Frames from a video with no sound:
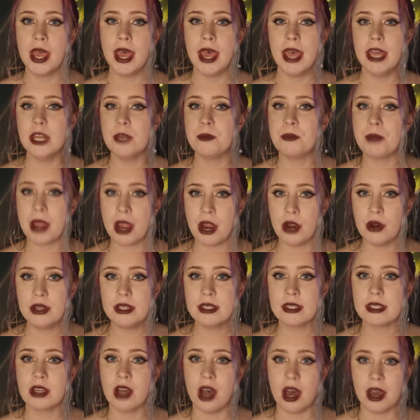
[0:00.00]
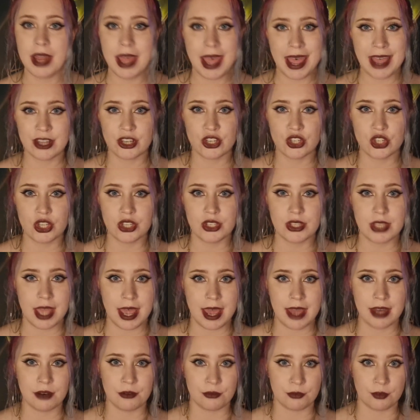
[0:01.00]
and the parents got anxious
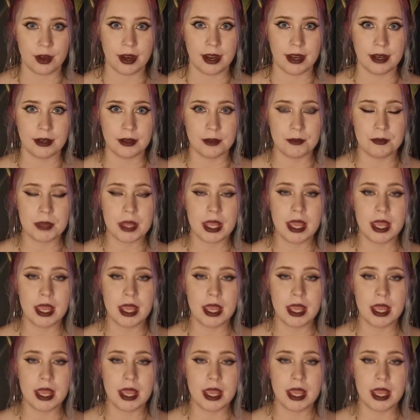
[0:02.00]
and afraid.